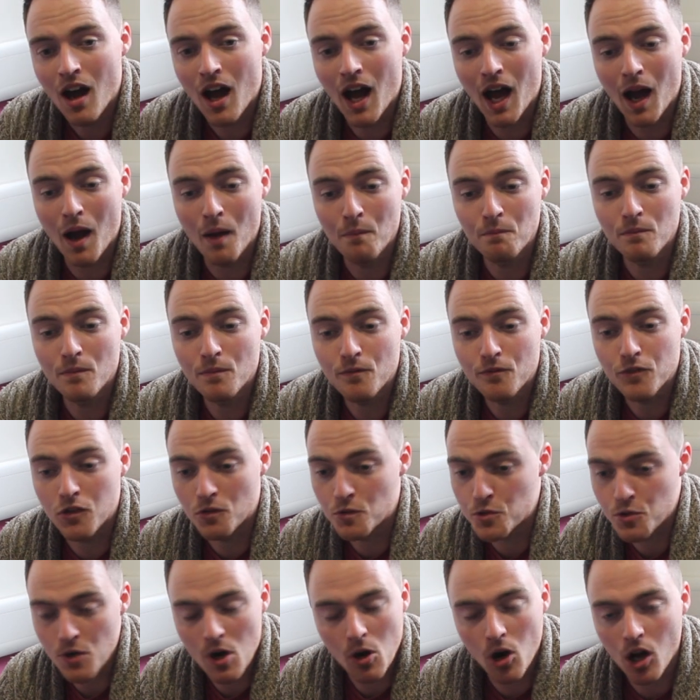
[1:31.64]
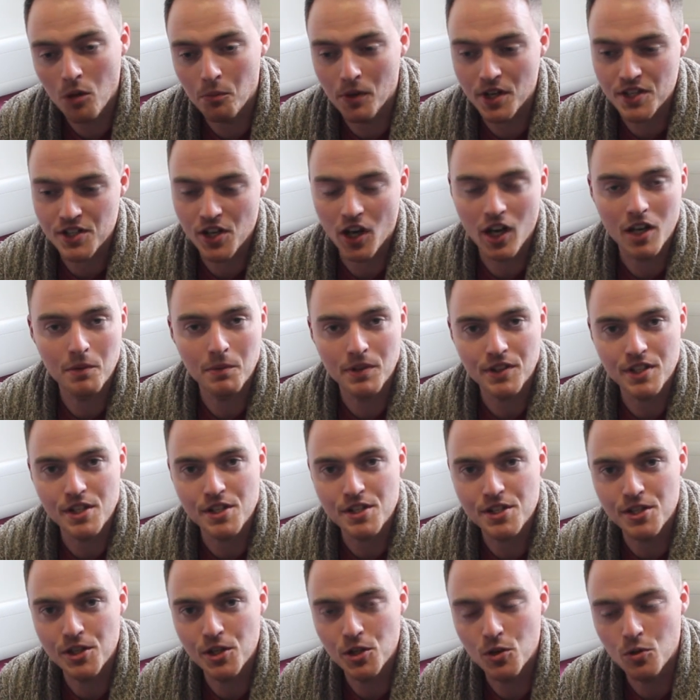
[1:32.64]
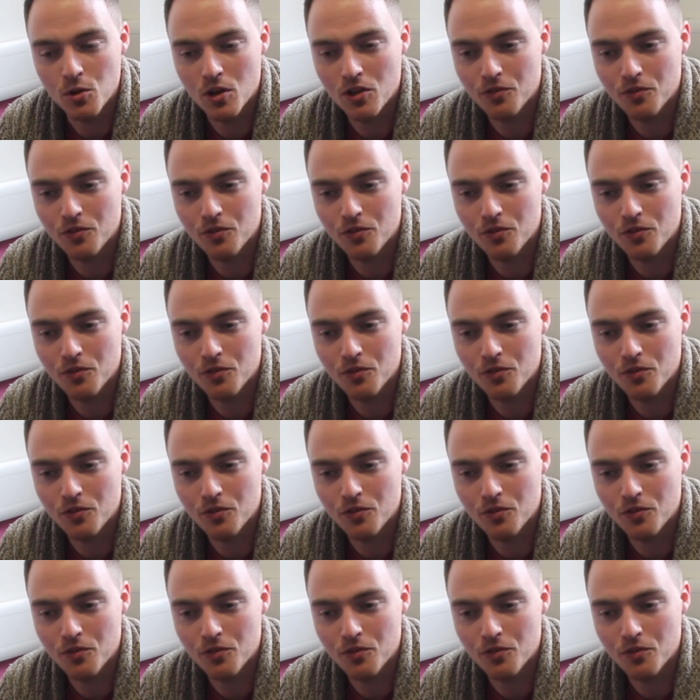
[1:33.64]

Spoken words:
Throughout all my time at DCU,